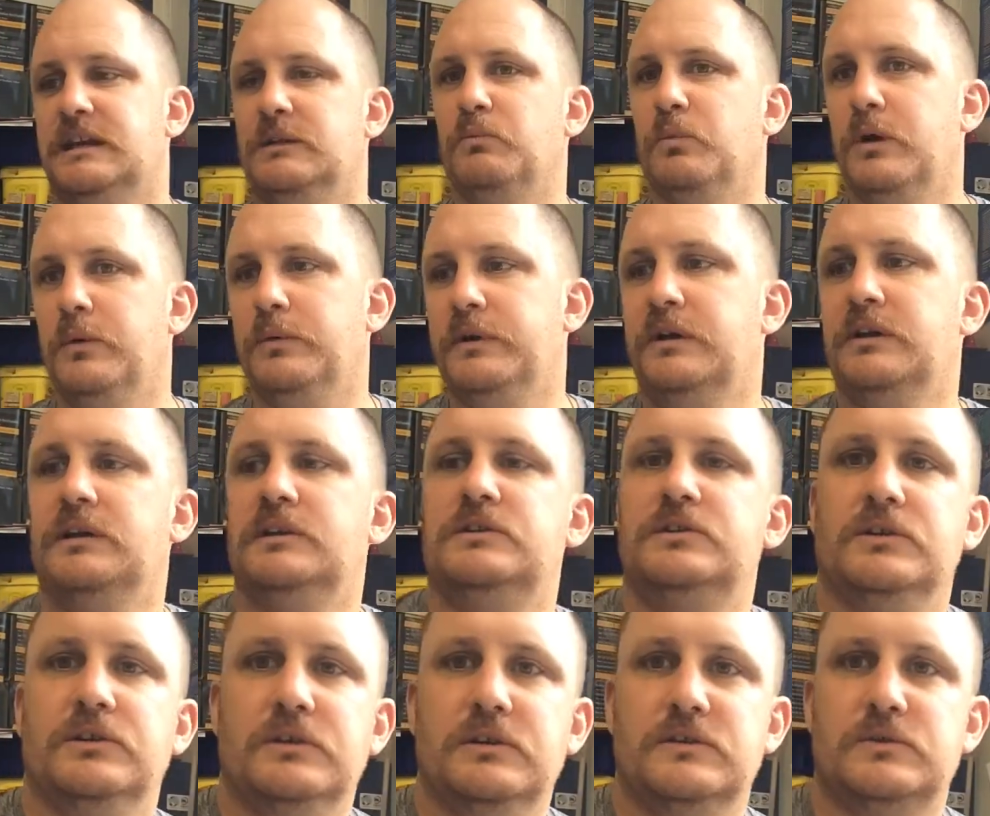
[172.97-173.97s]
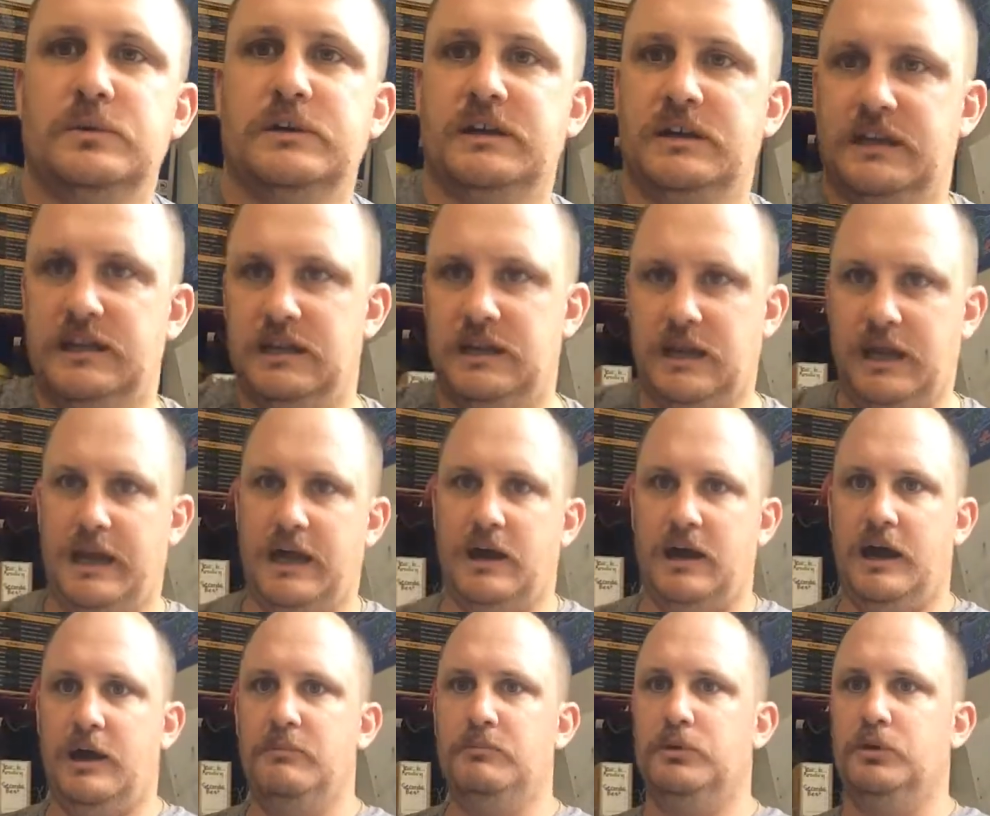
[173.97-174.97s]
And what we're going to do is we're going to get our
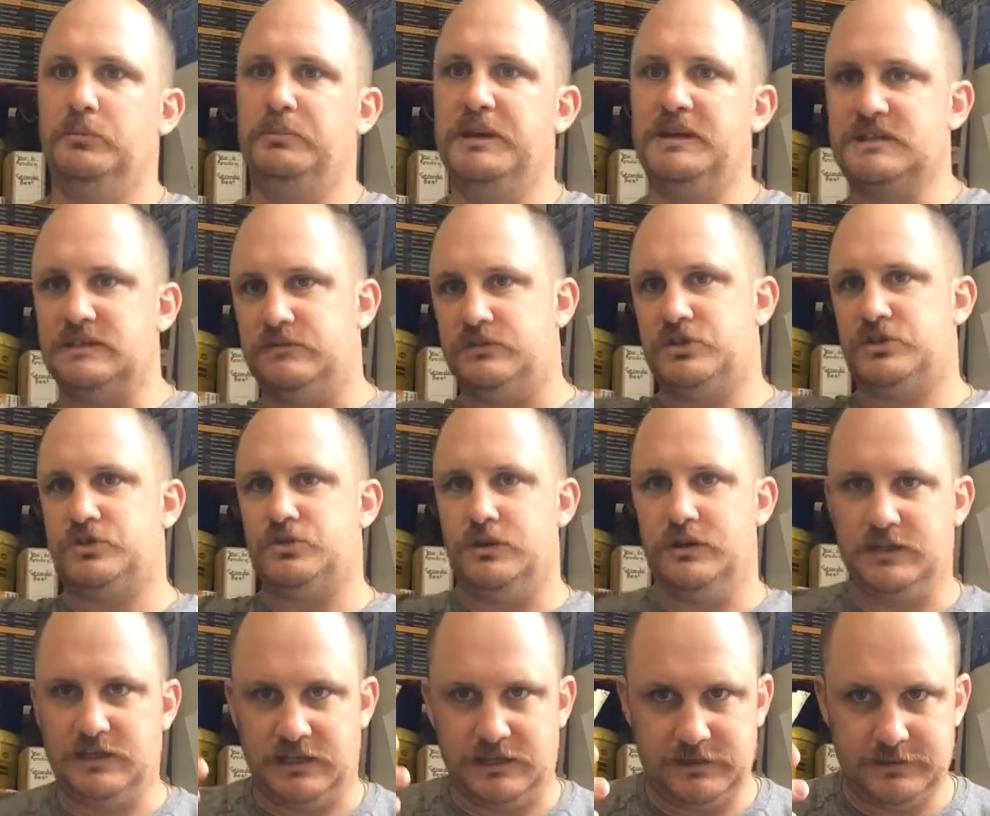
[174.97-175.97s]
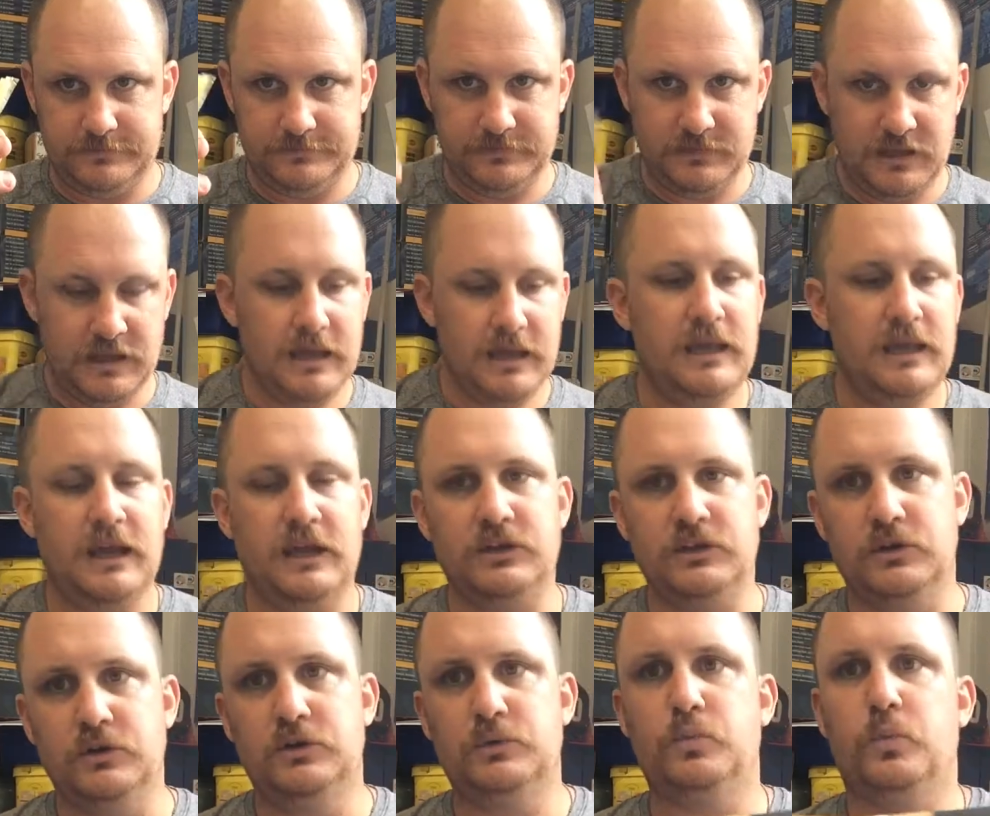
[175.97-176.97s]
humble piece of string here, and
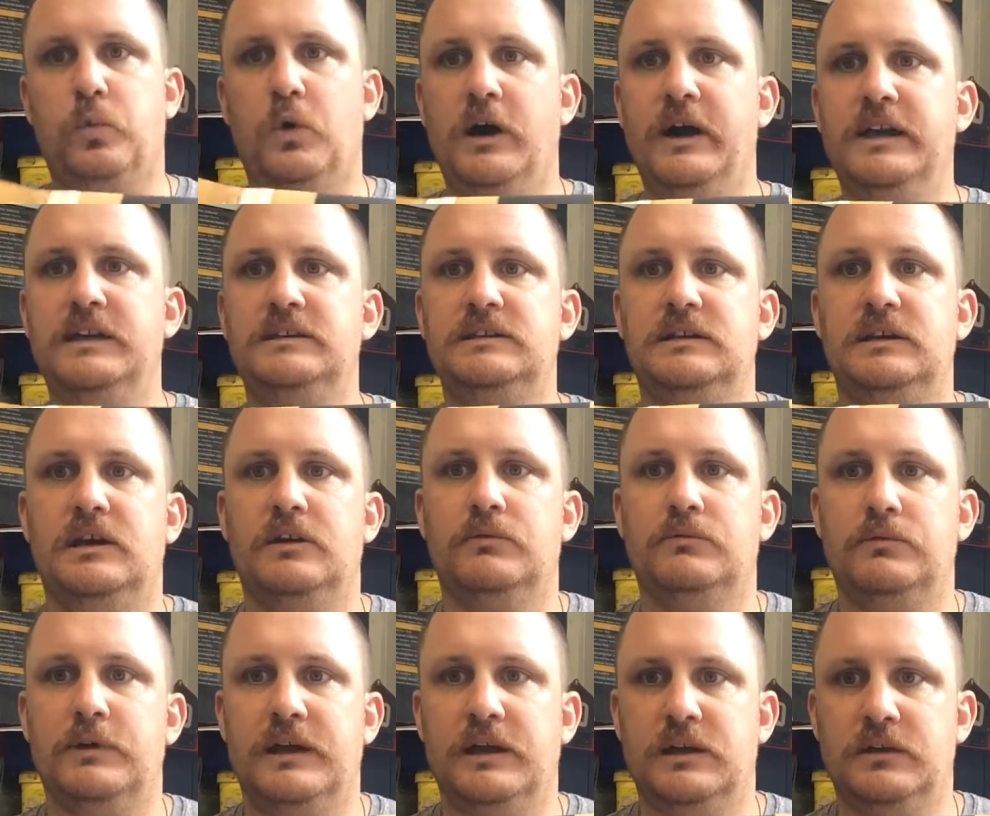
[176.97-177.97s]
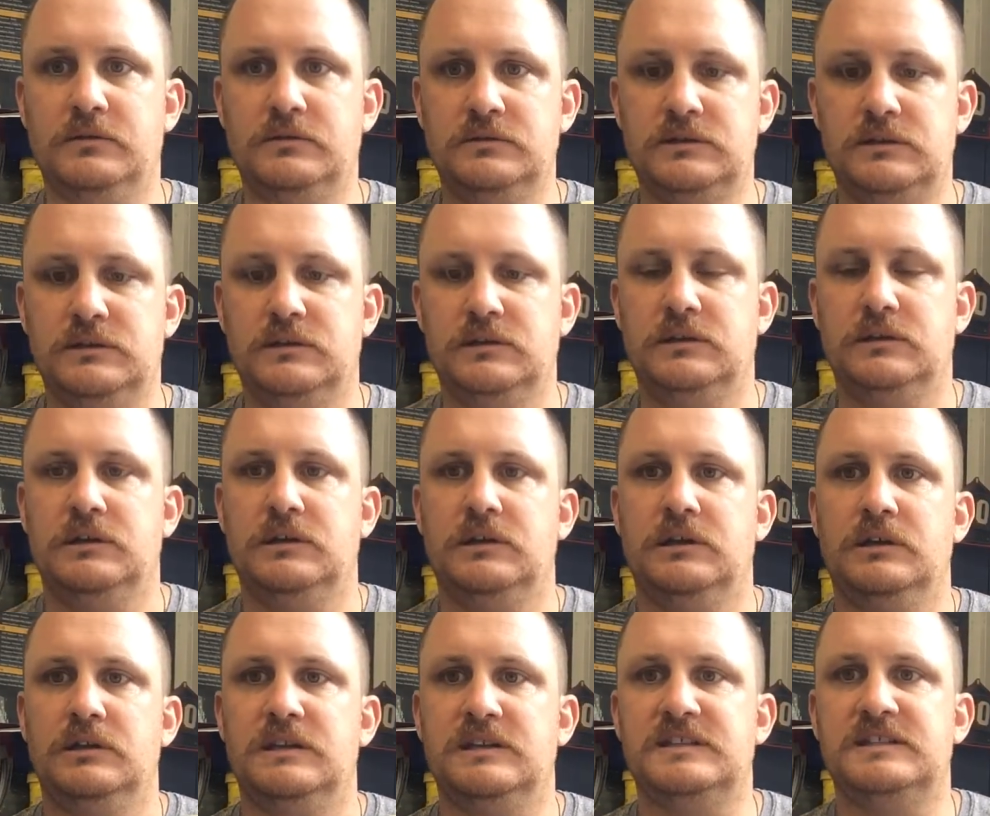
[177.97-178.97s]
you wind it around
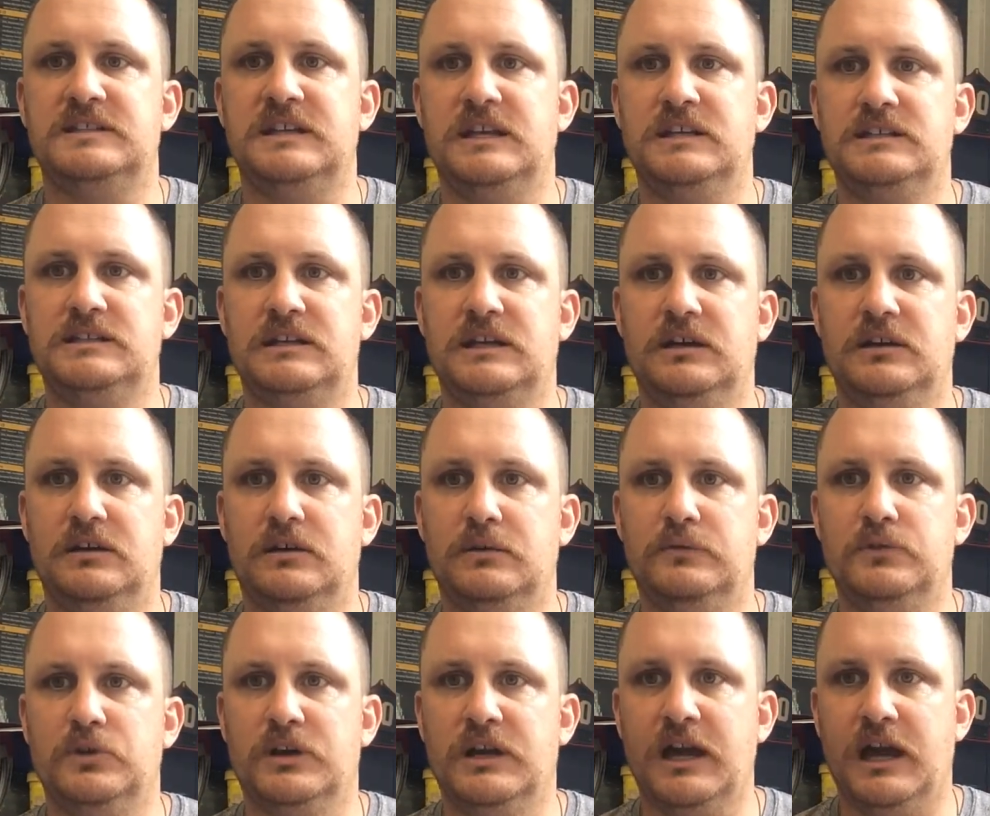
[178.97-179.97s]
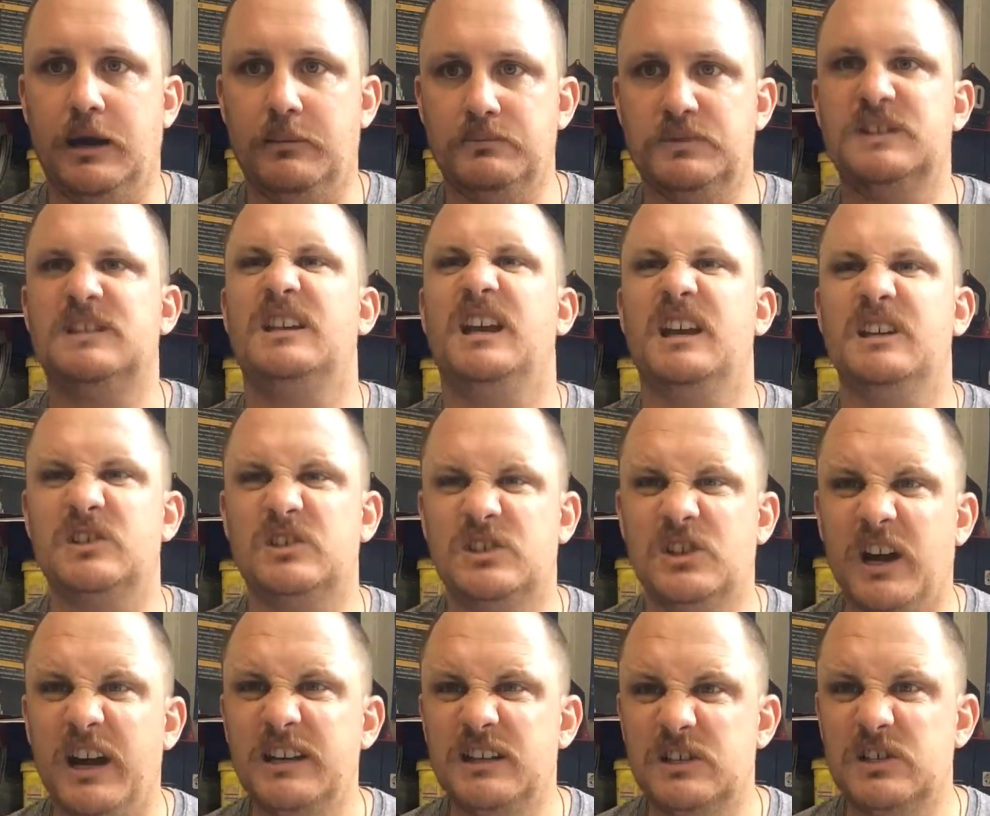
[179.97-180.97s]
the center of your cups as
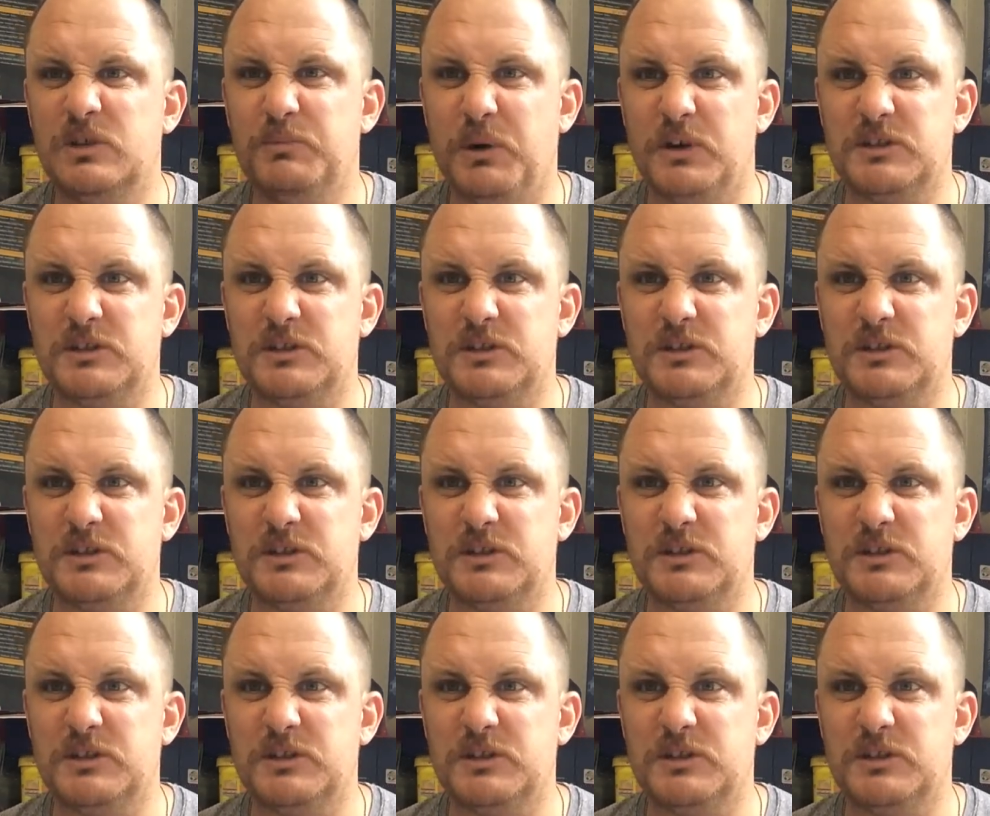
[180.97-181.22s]
tight as you